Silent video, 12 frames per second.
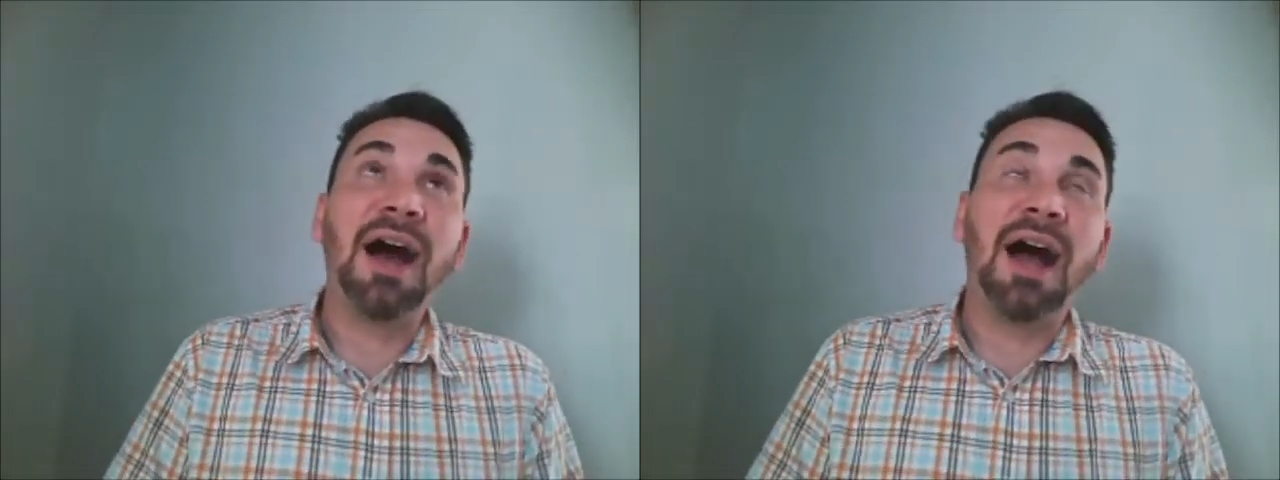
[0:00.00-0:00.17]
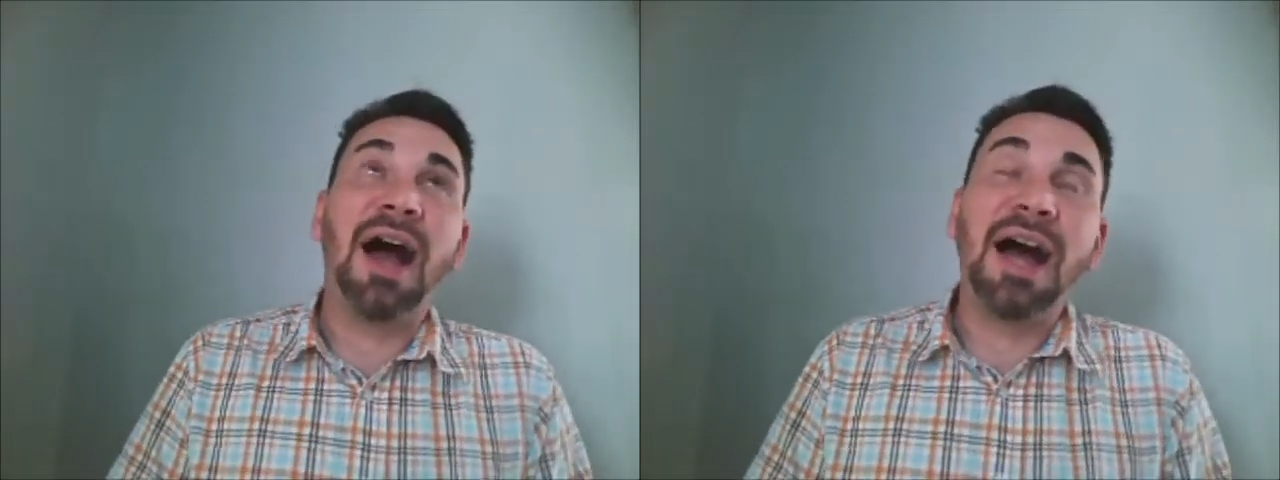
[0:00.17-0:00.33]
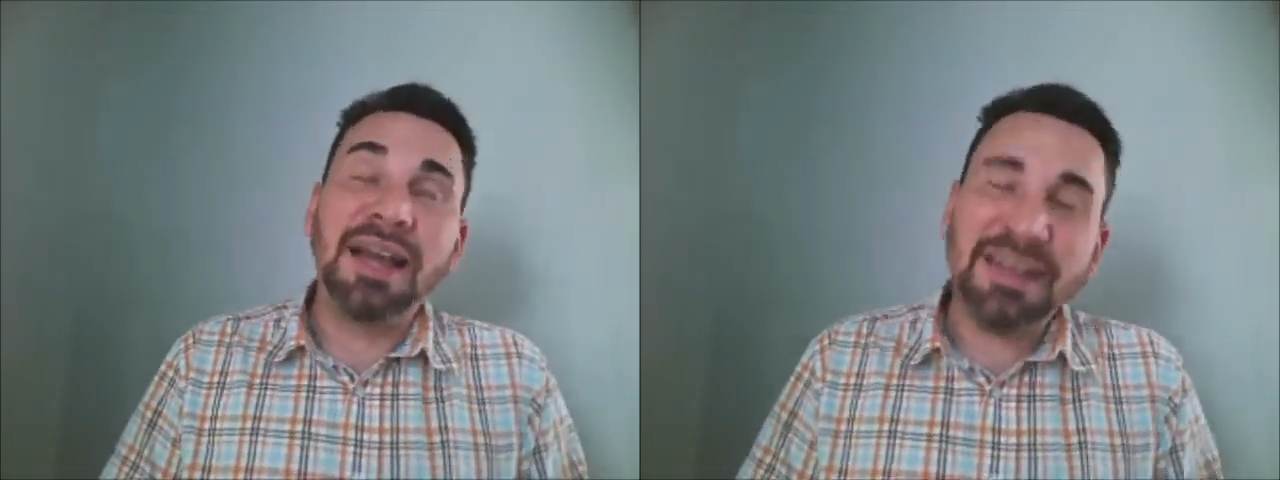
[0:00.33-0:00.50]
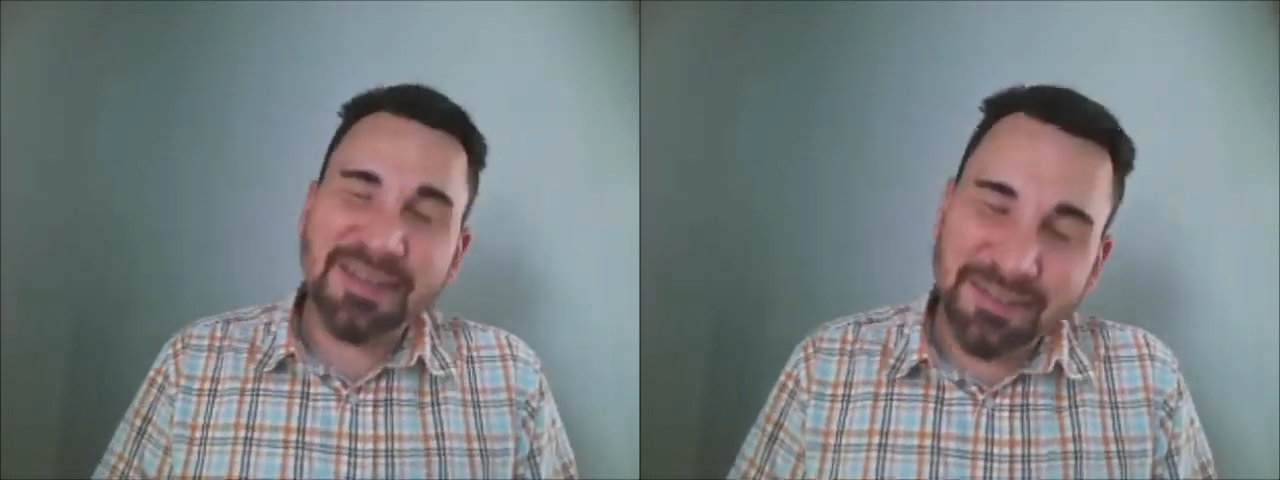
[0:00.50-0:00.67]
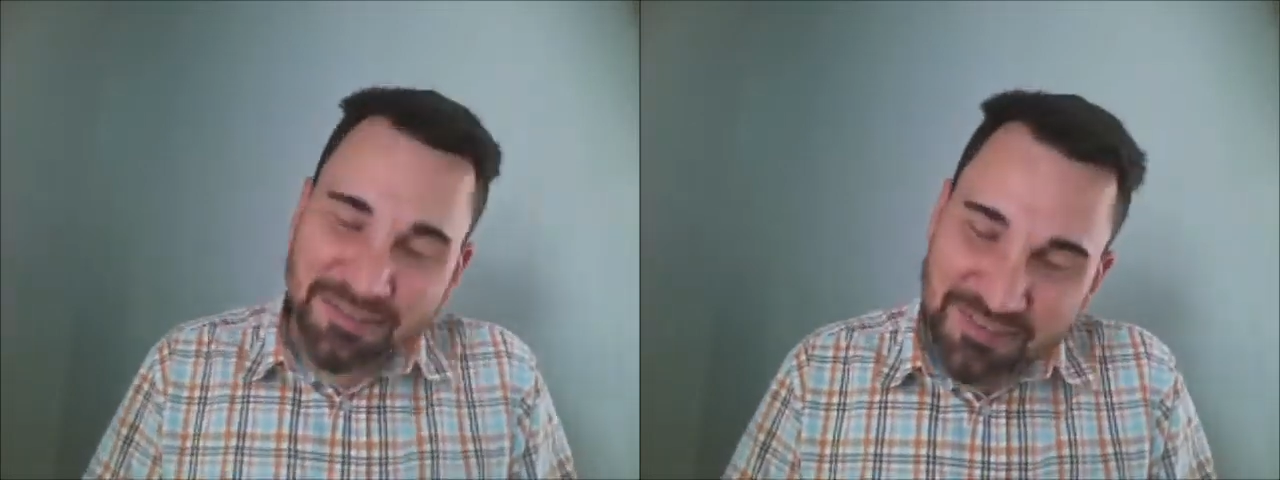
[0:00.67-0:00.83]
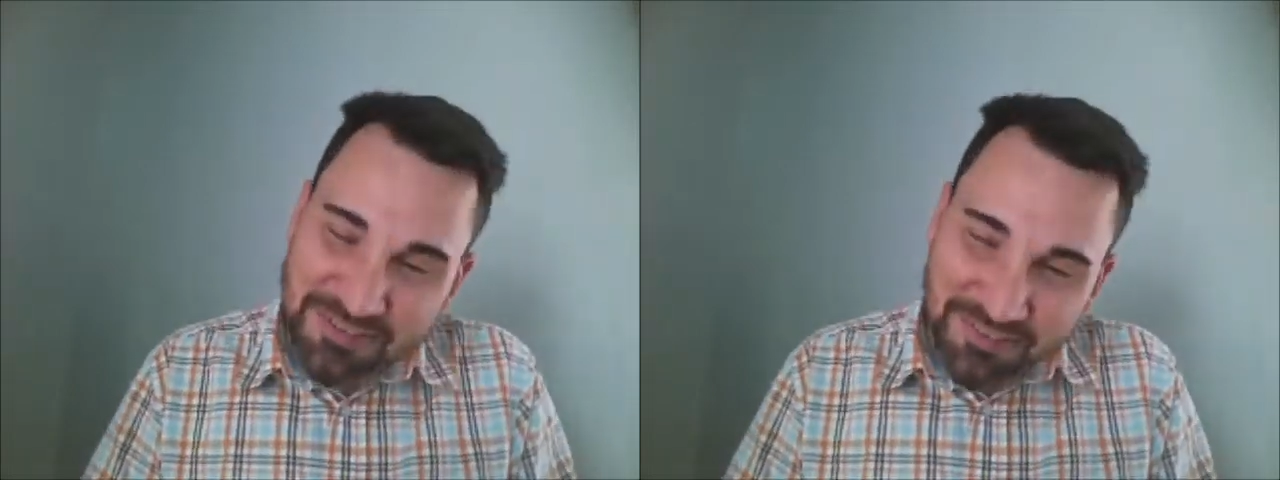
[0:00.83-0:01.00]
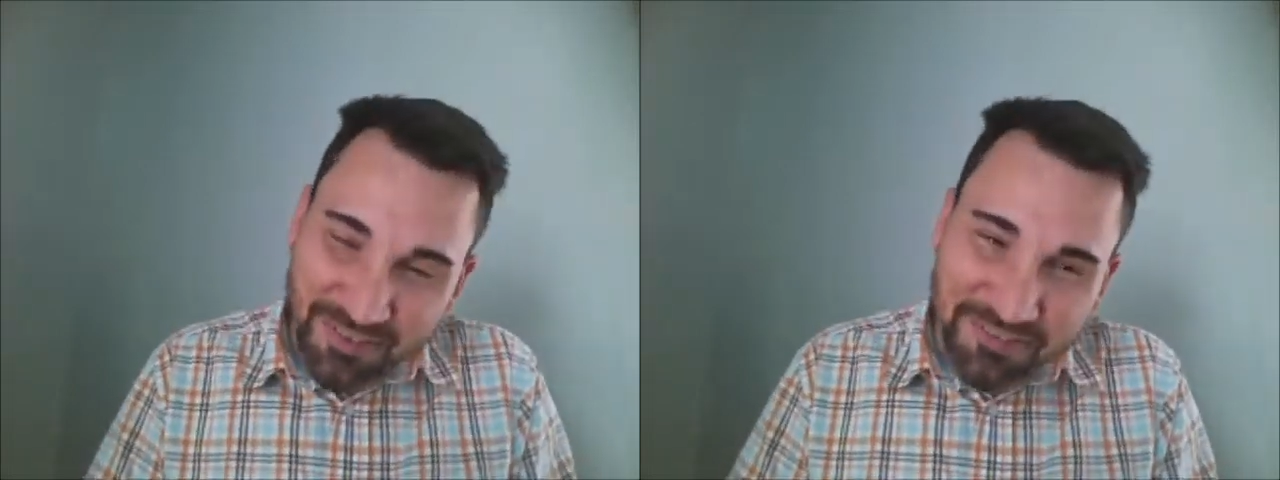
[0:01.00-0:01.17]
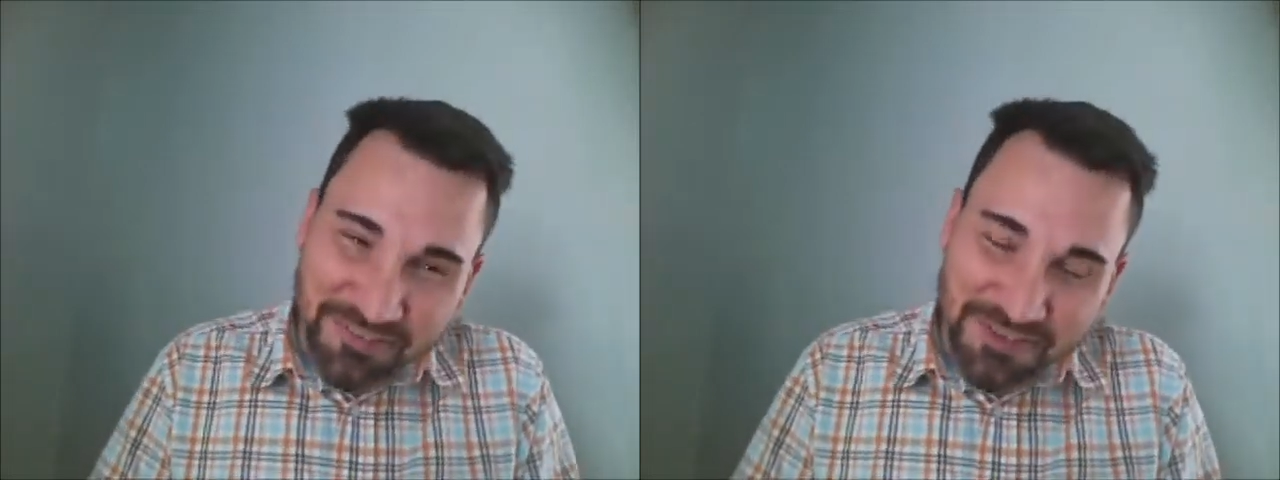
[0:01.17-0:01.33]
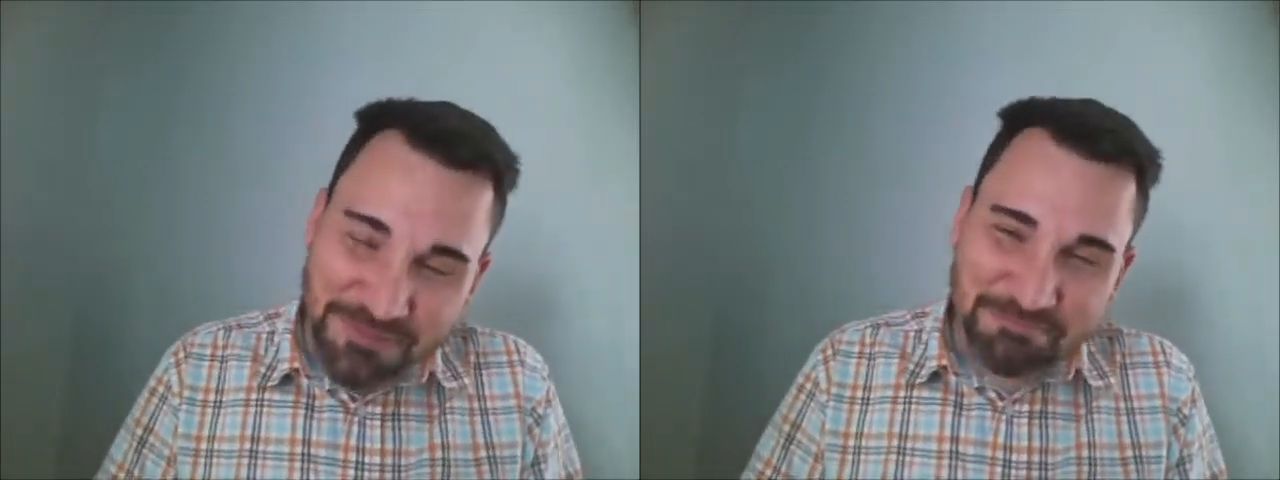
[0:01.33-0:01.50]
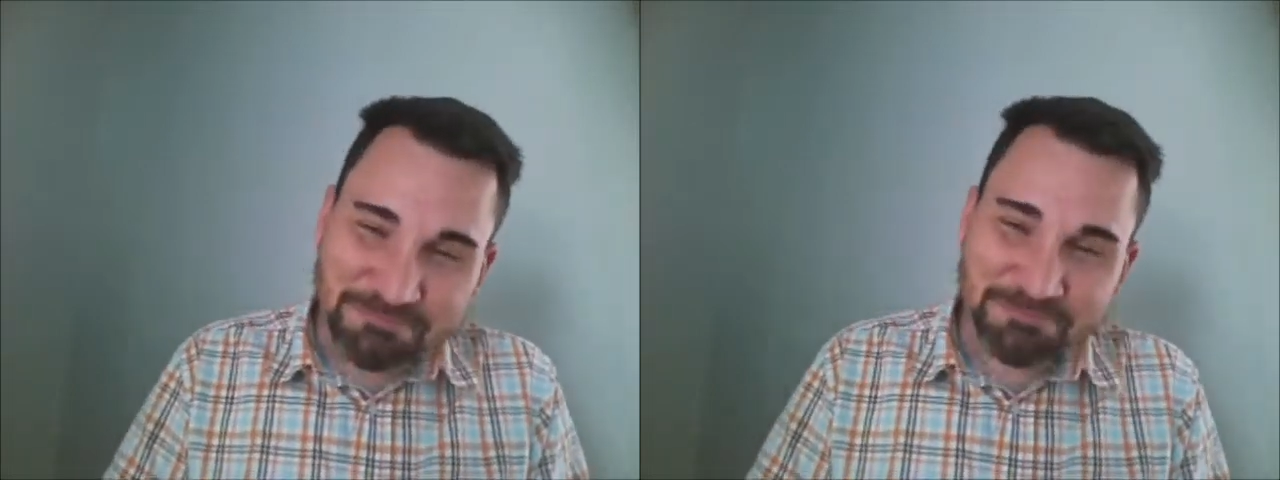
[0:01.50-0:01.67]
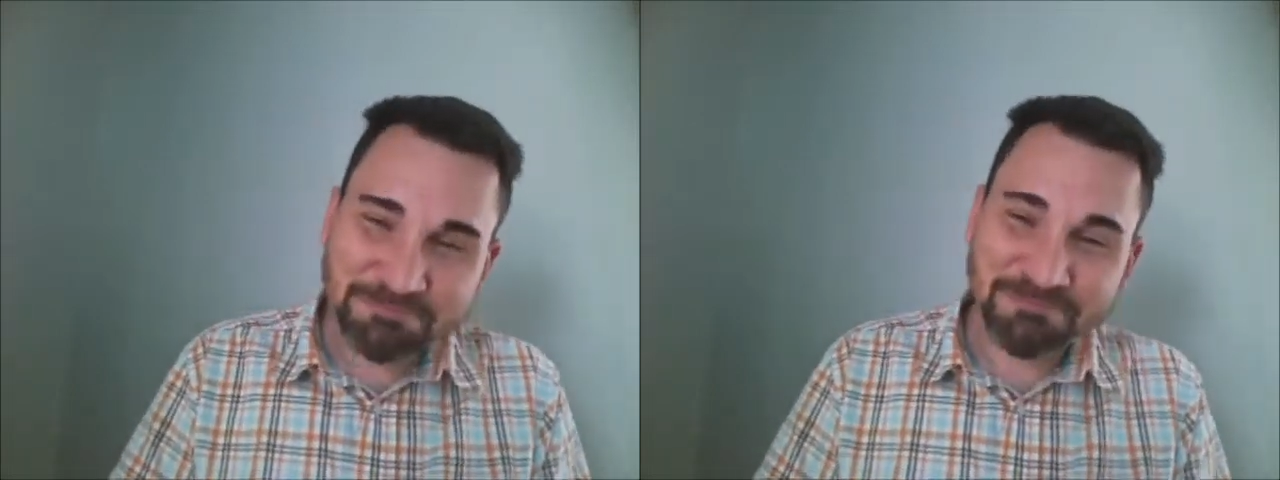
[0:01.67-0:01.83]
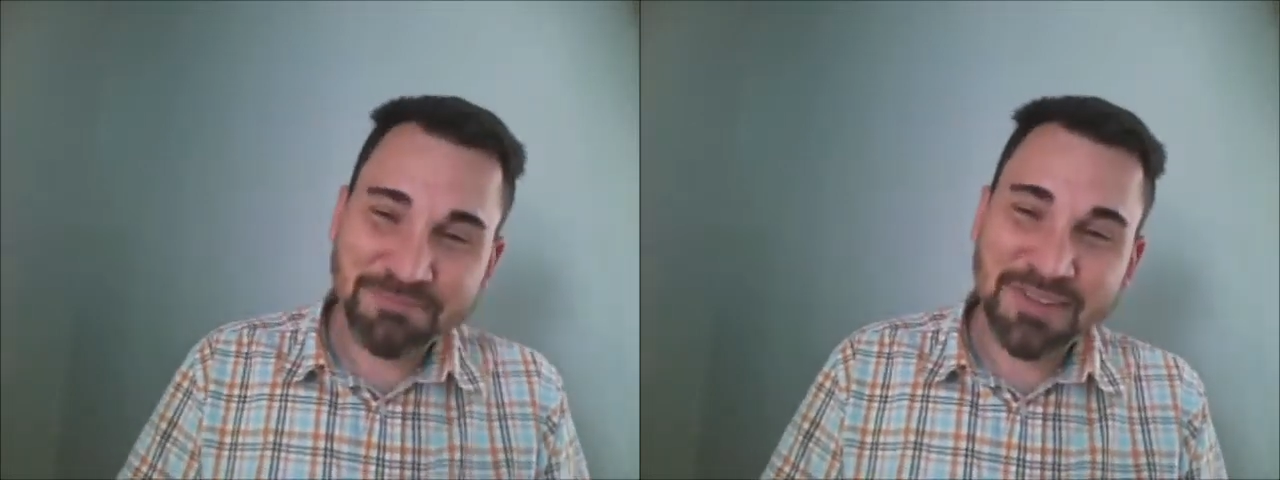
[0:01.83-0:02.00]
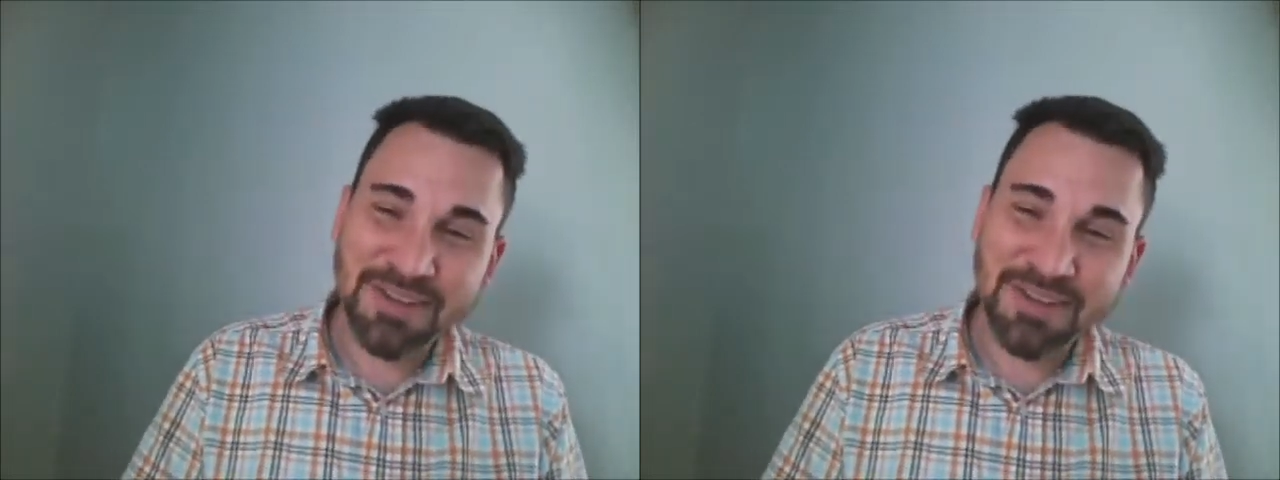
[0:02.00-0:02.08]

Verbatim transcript: and I don't think people